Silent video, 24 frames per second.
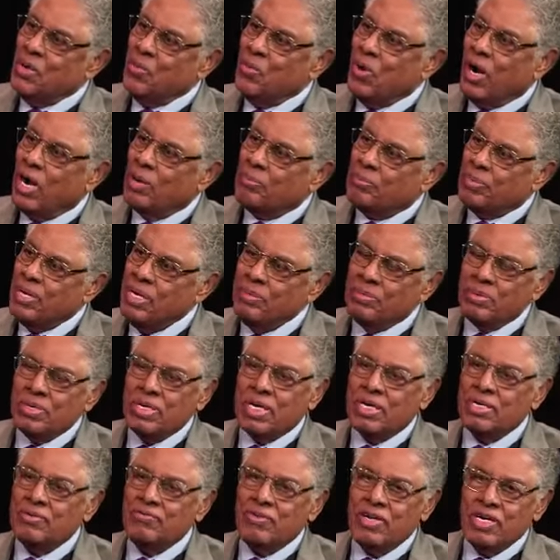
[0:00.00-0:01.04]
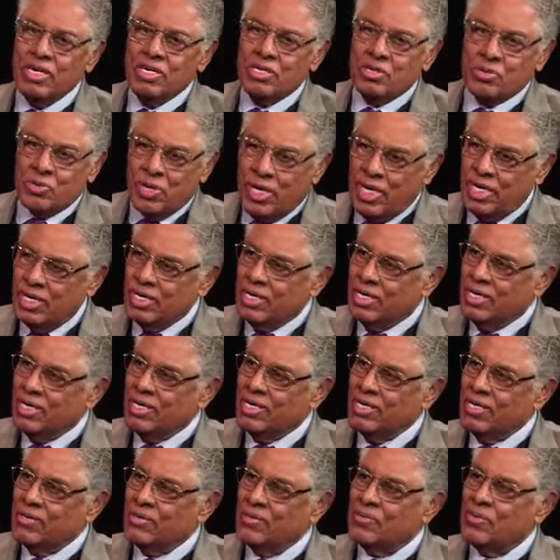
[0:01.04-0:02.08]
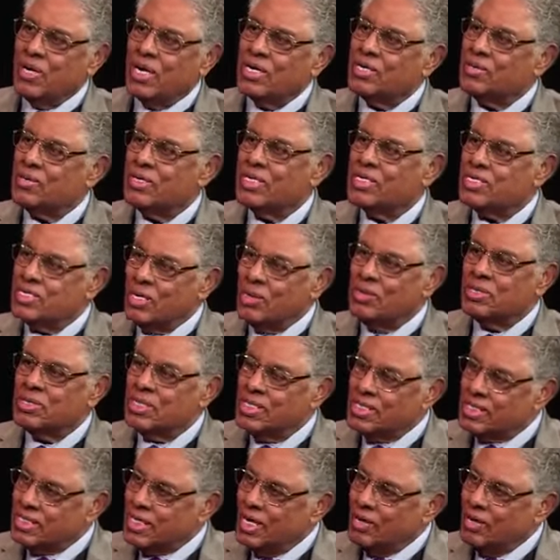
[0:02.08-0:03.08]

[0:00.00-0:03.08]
while people in Venezuela, under a socialist